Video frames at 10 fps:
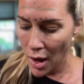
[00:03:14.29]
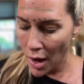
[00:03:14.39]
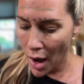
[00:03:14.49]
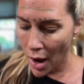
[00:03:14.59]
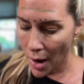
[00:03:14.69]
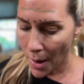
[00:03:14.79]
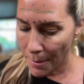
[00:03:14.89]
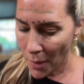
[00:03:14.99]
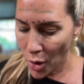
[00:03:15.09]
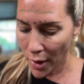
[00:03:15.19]

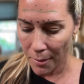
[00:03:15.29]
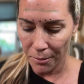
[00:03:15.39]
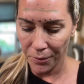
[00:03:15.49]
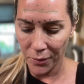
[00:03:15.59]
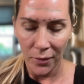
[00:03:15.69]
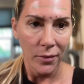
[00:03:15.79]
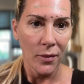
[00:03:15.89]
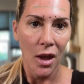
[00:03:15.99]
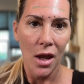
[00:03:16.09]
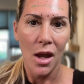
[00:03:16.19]
Okay.
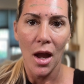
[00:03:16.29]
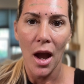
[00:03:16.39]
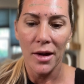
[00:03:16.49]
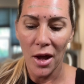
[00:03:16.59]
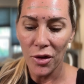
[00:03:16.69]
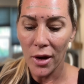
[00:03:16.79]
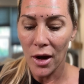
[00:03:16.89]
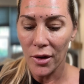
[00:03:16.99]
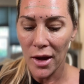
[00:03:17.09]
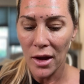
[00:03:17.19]
Another
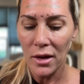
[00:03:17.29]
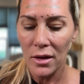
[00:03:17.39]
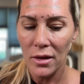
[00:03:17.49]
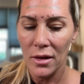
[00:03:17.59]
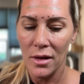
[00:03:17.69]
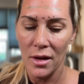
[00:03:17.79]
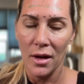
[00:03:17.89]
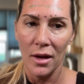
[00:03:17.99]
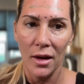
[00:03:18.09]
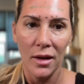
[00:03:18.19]
area
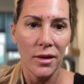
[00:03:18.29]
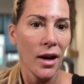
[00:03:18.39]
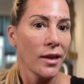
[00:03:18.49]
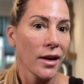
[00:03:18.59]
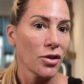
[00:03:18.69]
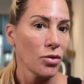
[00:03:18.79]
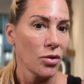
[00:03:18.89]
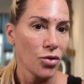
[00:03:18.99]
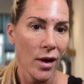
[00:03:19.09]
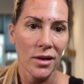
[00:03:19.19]
that I like to
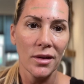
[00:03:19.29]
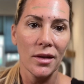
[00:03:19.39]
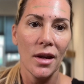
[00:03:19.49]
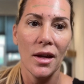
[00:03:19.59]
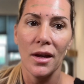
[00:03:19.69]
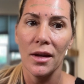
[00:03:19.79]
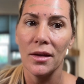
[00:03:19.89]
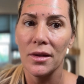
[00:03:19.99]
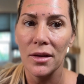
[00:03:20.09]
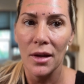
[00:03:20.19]
address
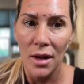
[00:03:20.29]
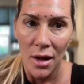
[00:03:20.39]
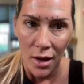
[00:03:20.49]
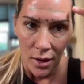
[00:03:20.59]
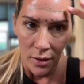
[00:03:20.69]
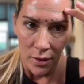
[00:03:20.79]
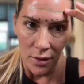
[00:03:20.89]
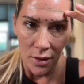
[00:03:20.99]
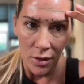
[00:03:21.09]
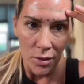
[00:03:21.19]
is
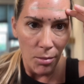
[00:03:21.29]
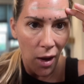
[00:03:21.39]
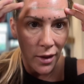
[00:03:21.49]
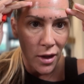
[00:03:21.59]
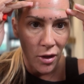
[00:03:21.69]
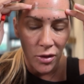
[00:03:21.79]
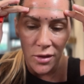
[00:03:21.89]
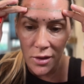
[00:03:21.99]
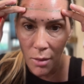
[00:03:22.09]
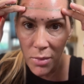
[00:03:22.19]
this little spot here.
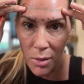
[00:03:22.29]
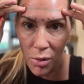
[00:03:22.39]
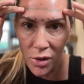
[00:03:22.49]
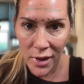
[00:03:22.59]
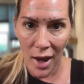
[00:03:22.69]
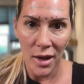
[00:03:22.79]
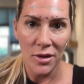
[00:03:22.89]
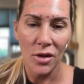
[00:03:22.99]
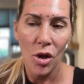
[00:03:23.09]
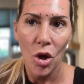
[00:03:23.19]
Some people
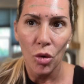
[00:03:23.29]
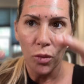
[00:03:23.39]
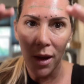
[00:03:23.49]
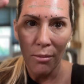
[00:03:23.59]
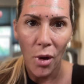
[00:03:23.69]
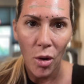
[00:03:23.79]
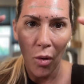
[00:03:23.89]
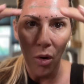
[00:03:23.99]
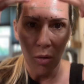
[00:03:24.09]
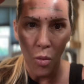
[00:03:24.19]
get rainbow
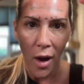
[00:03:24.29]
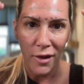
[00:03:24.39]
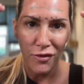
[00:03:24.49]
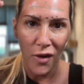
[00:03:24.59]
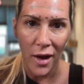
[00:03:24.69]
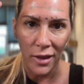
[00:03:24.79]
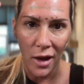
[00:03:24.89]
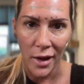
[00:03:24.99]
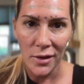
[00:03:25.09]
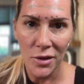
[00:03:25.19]
or Wi-Fi
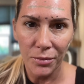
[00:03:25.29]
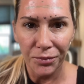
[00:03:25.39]
lines